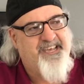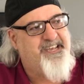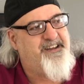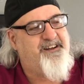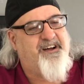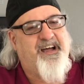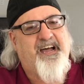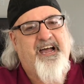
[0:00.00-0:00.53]
You
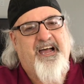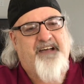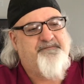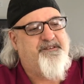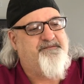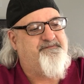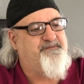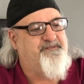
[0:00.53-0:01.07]
know, I
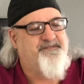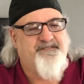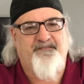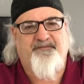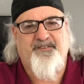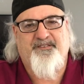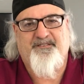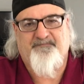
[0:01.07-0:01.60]
mean,
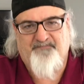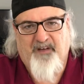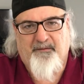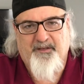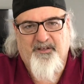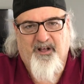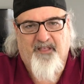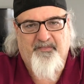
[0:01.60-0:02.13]
if you
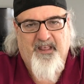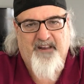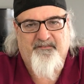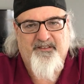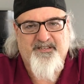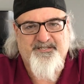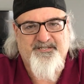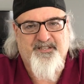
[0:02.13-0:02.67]
probably caught that if
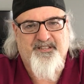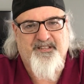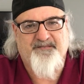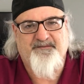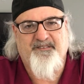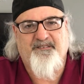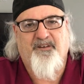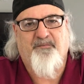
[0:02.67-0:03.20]
you listen to the
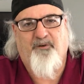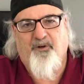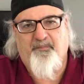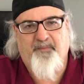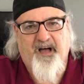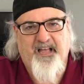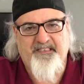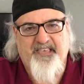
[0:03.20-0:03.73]

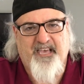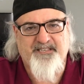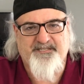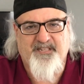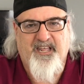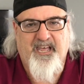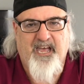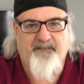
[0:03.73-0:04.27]
whole podcast
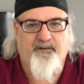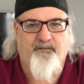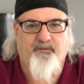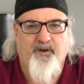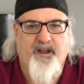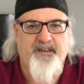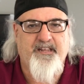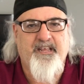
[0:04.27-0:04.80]
that I have
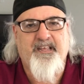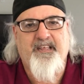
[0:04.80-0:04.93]
over on